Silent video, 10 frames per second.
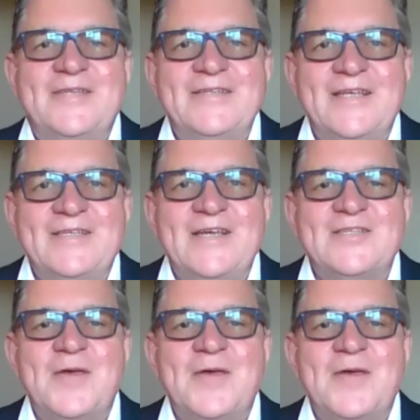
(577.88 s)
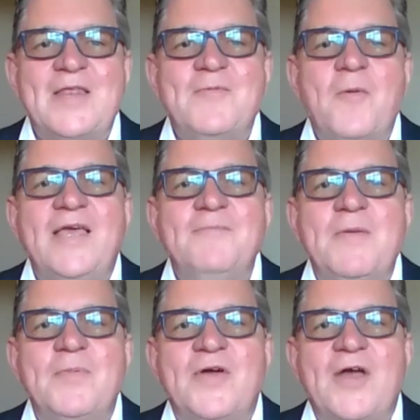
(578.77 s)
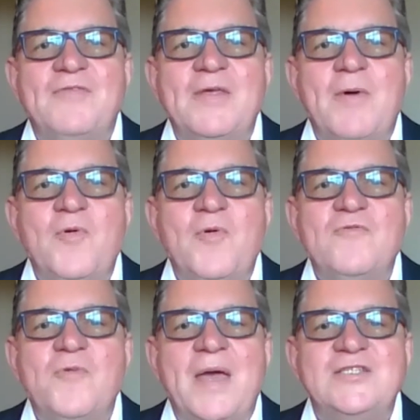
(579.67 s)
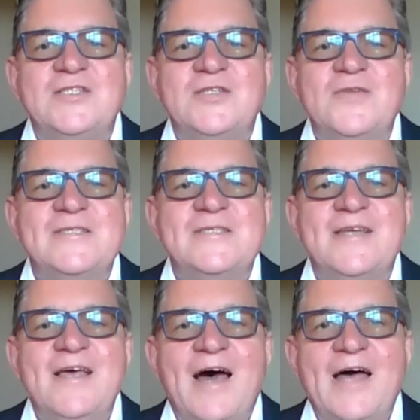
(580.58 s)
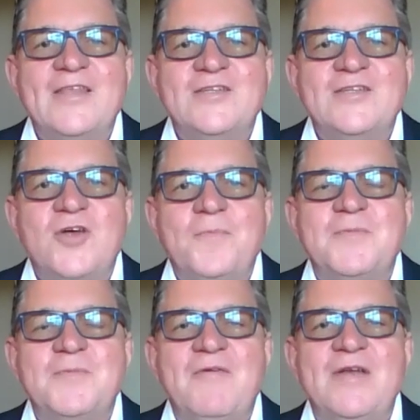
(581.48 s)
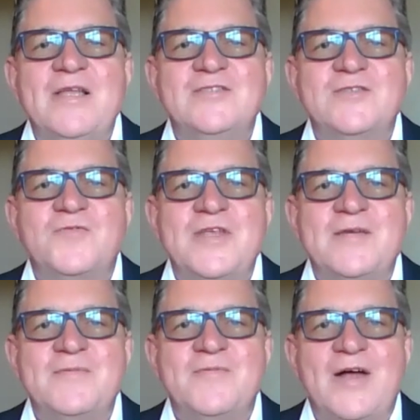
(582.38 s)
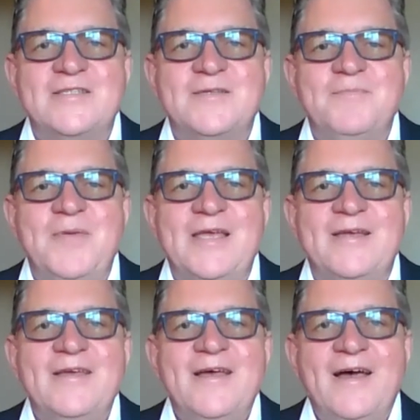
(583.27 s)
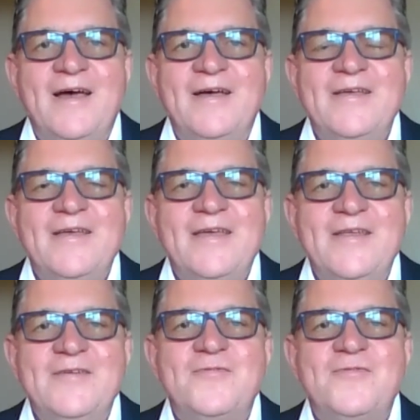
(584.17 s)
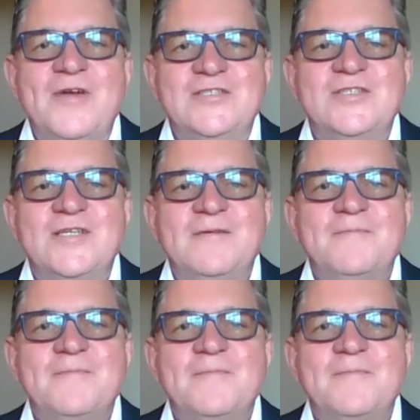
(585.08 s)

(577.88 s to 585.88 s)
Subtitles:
tell us quickly, where can people go if they want more information on this and other topics where religious freedom rights are being infringed?